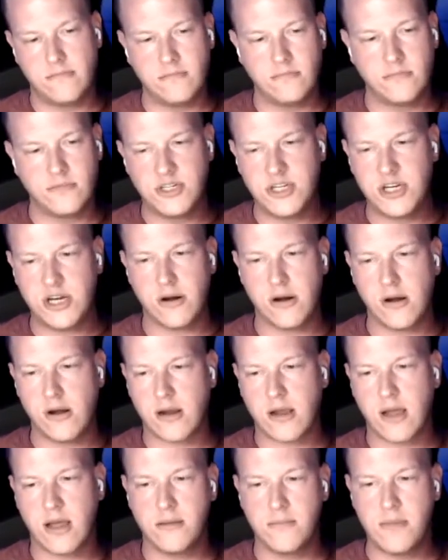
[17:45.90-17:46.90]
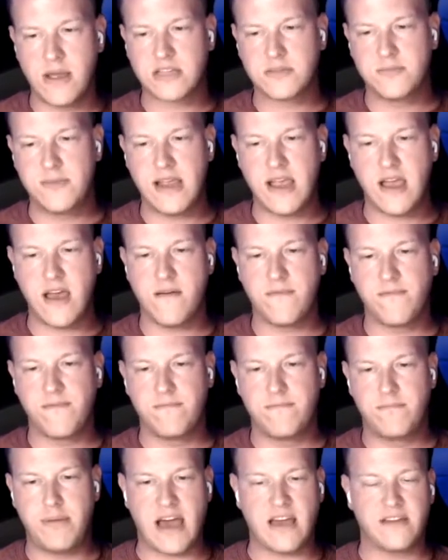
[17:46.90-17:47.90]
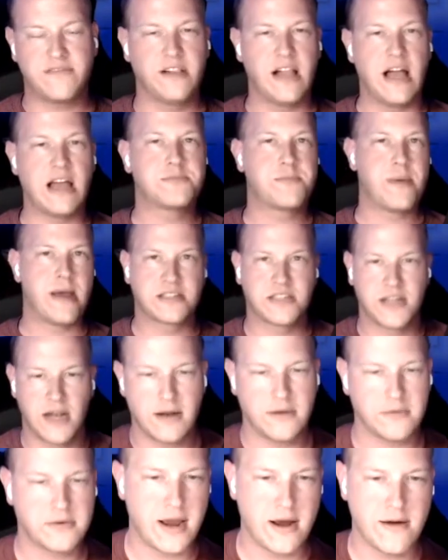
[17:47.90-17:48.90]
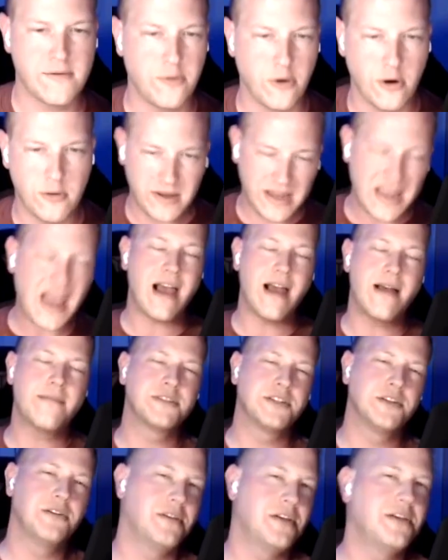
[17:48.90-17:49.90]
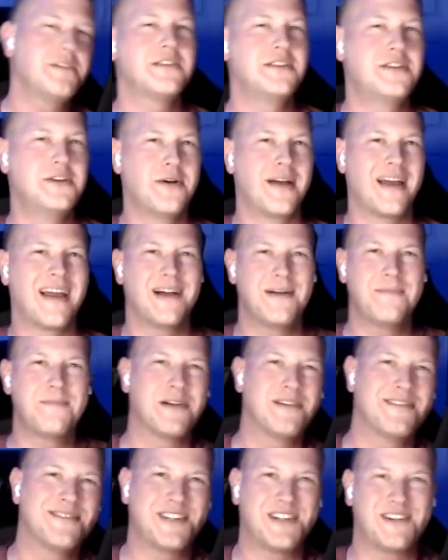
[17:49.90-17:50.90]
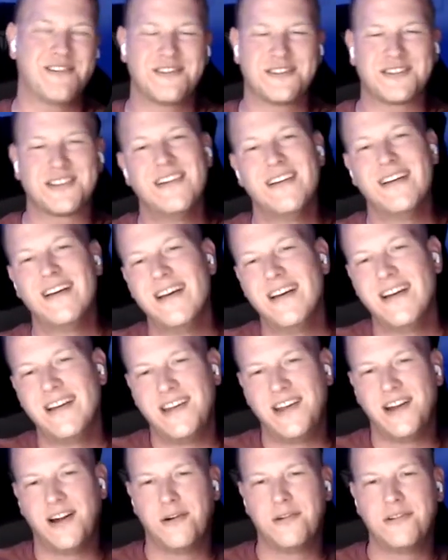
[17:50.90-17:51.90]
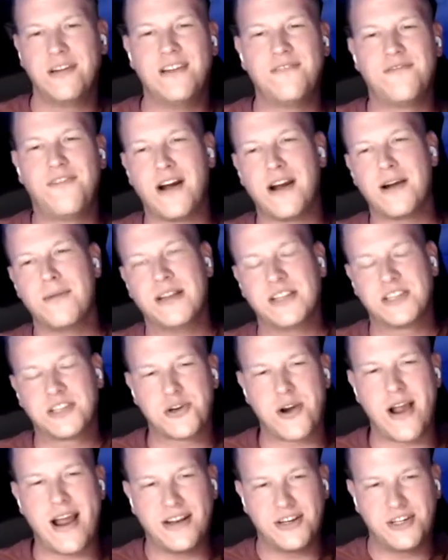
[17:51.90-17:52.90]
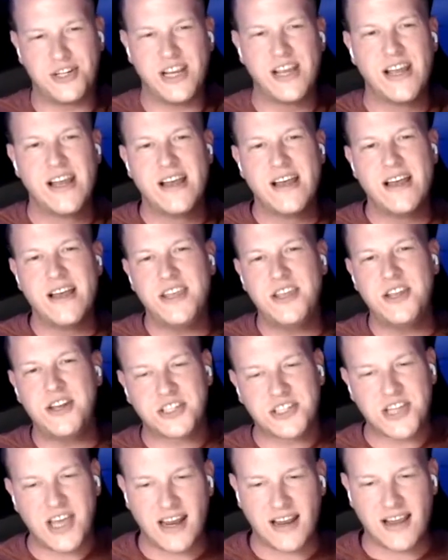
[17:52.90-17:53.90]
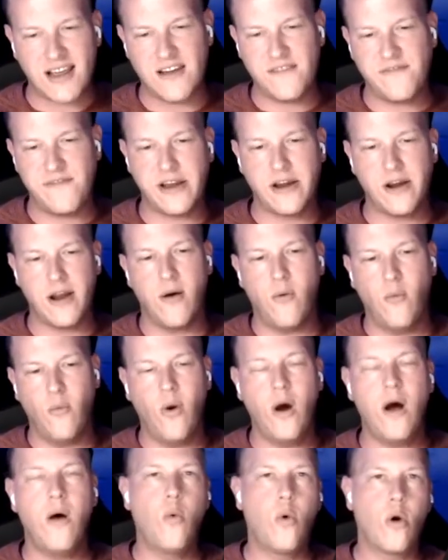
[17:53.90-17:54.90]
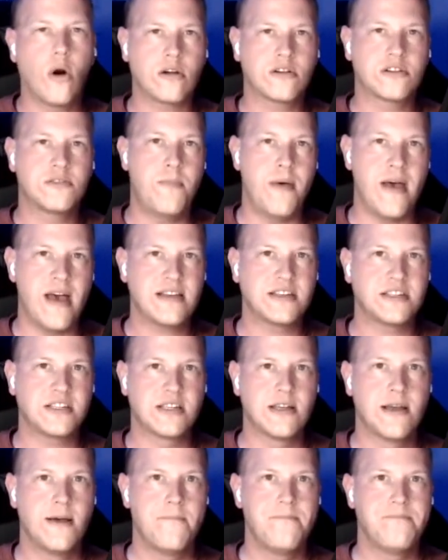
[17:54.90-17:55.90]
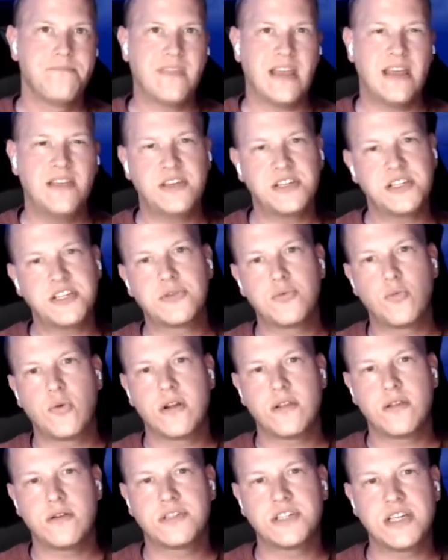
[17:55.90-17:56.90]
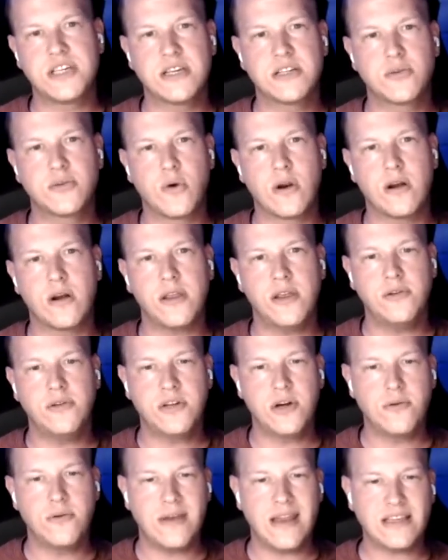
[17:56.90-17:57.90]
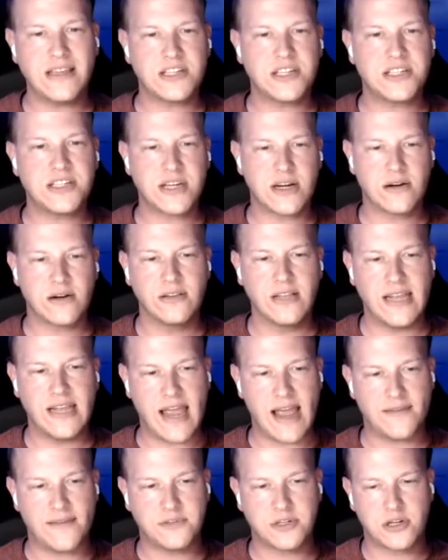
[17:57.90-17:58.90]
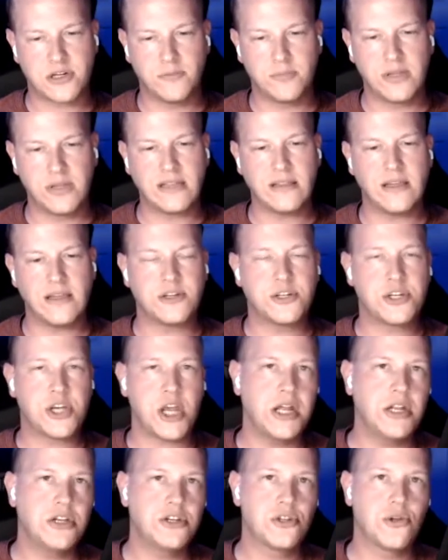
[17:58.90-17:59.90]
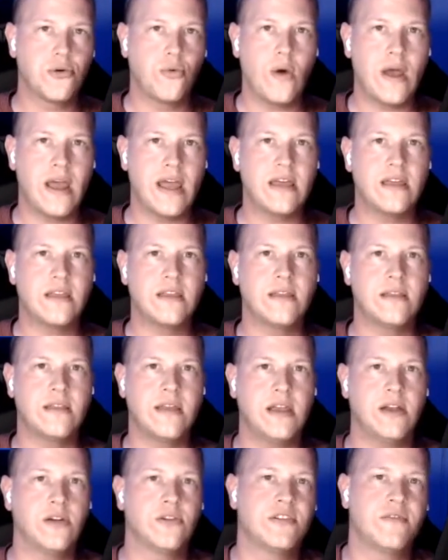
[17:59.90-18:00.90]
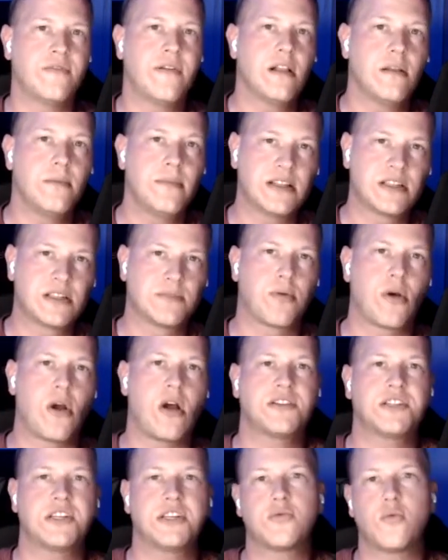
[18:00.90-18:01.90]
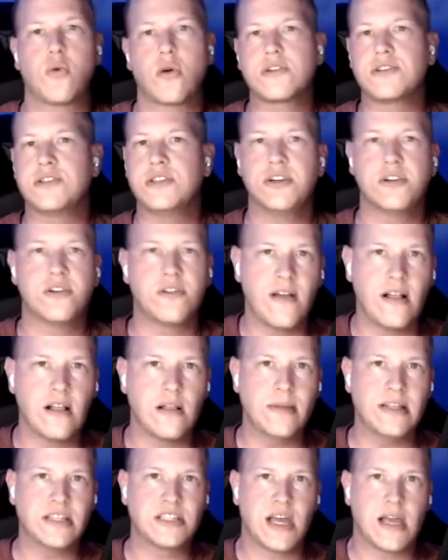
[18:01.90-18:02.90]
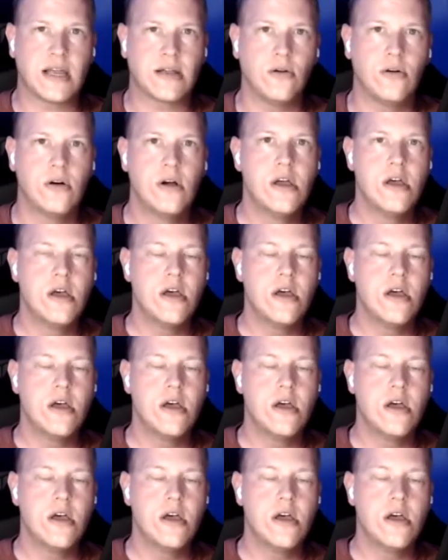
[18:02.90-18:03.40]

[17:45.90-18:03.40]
Jira kind of makes me have bad flashbacks and I don't care for it. But yeah, absolutely. You can do a per Jira's, environment strategy. You just got to kind of figure out what works best. And this is one of those things where you don't necessarily have to completely change the way that your development process works in your development cycle.